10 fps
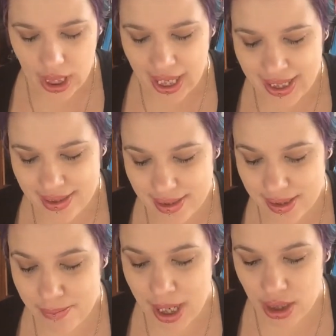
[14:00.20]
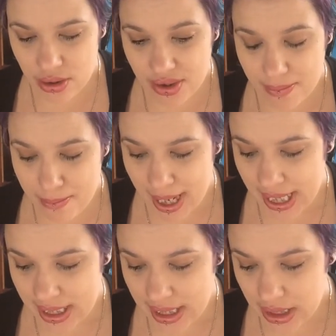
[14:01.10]
And it smells
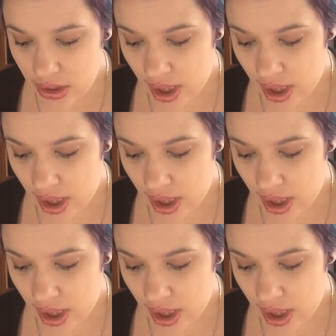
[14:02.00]
amazing.